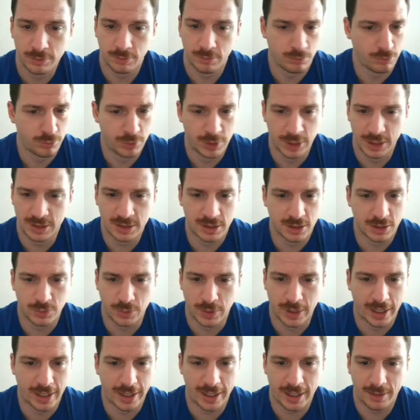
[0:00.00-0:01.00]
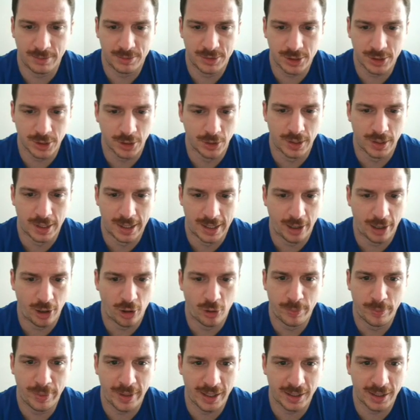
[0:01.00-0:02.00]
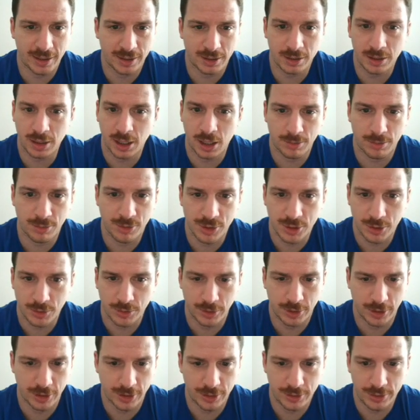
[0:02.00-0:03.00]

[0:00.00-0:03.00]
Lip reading: This is why I'm so high on Pat Ngongwa's career at